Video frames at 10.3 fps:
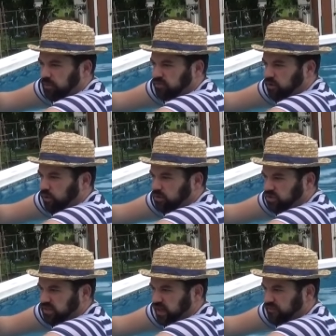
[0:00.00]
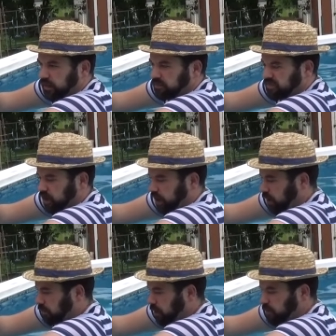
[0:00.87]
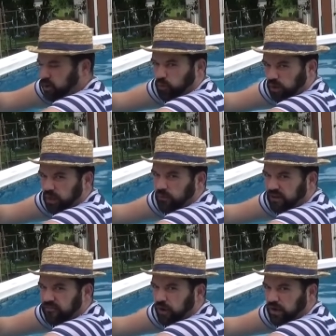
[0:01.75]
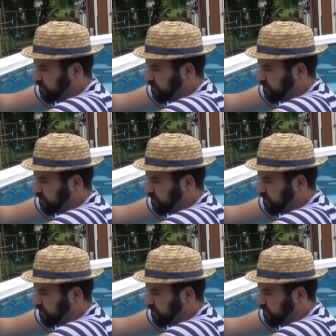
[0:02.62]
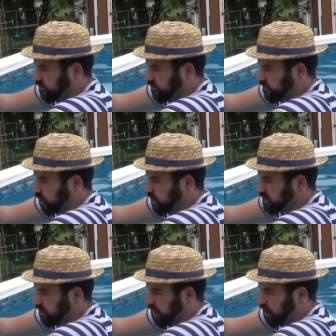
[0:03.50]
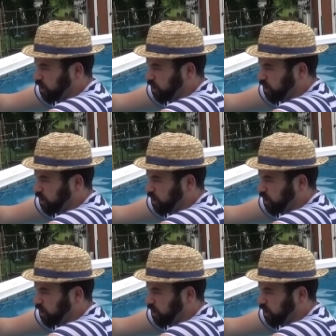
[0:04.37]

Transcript: arms to hold yourself up some, but you really wanna focus on the core. You wanna focus on that